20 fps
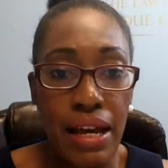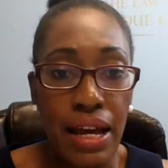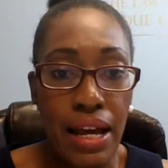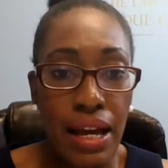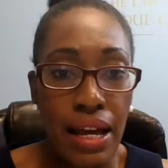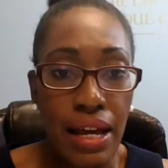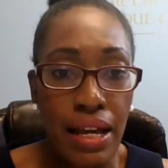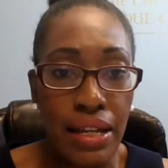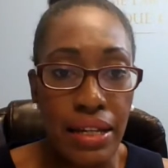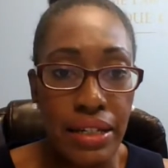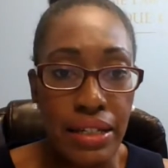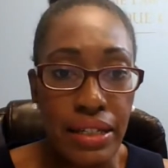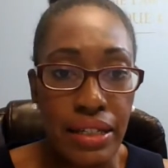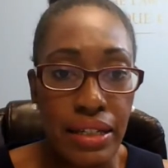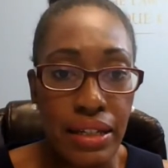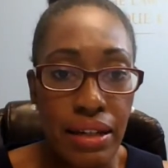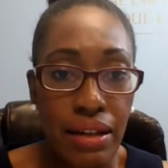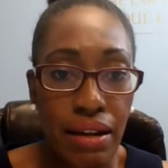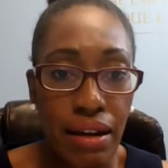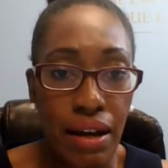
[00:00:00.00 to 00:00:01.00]
and
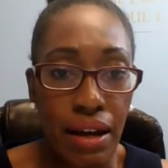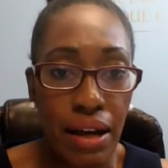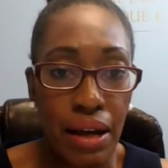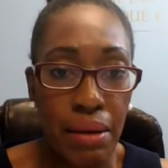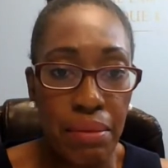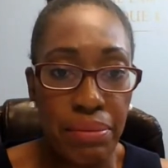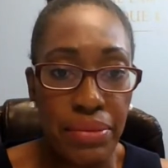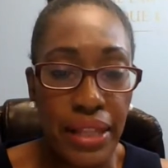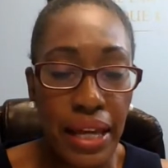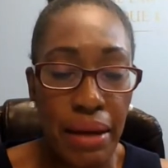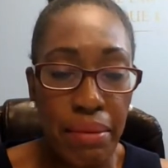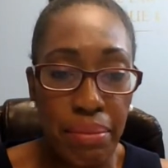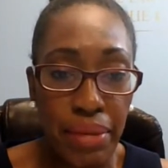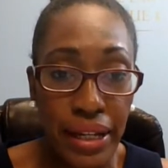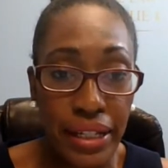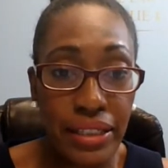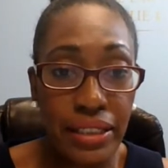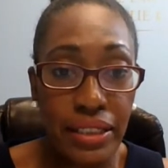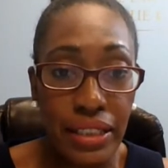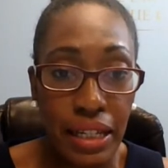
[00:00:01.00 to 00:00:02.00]
that
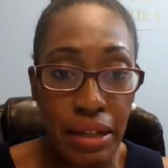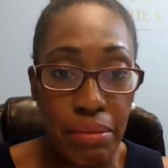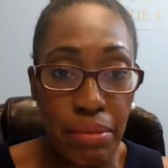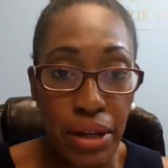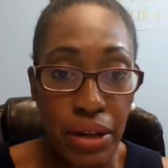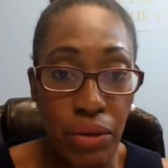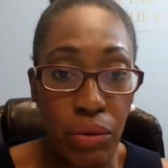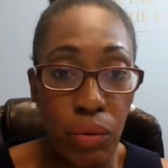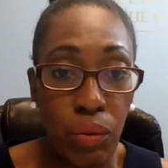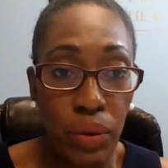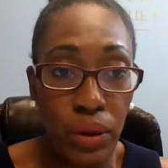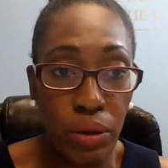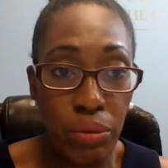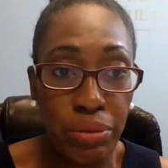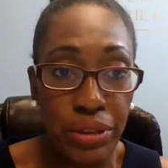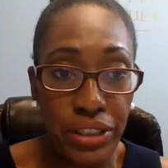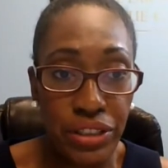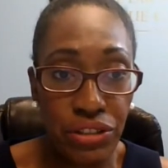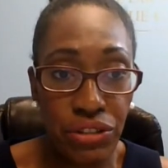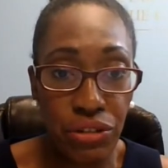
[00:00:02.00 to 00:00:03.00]
bank statement will
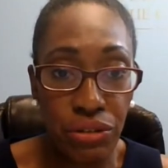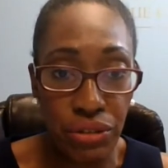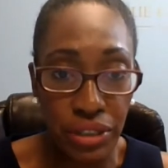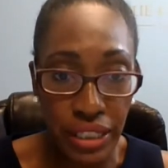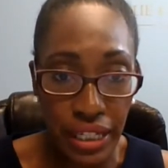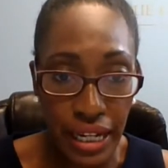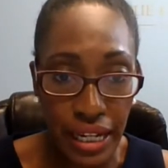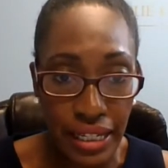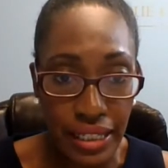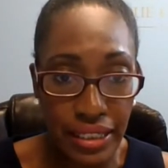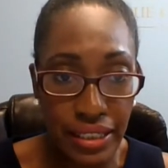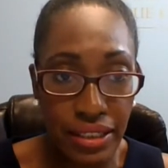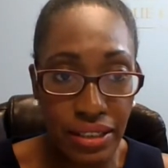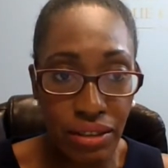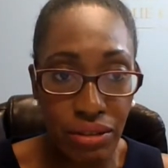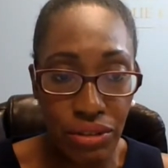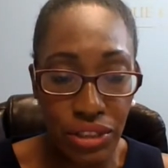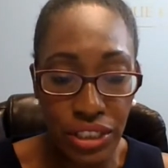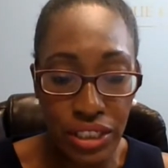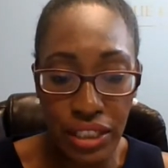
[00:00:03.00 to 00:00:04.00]
be scrutinized.
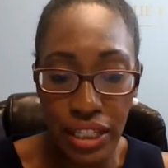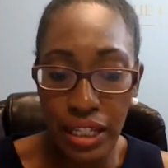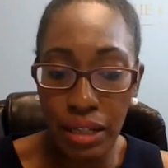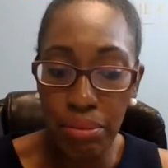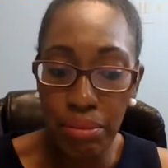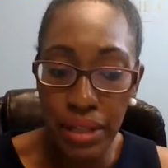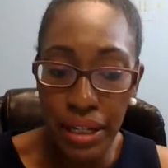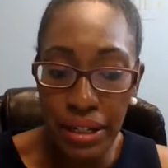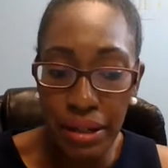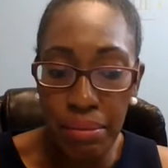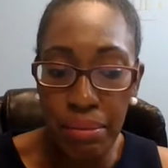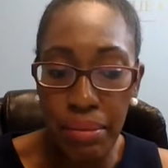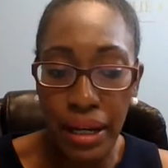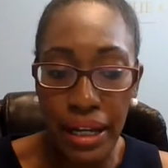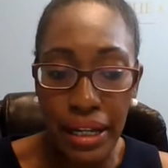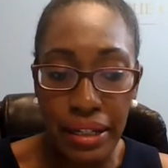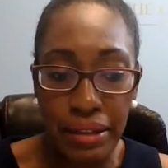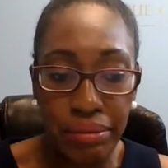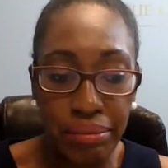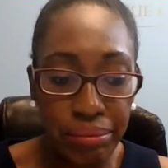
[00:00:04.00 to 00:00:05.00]
So just keep that in
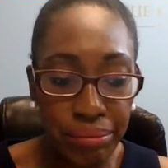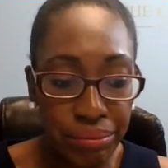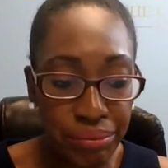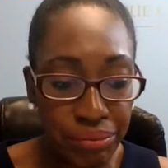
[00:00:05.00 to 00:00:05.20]
mind.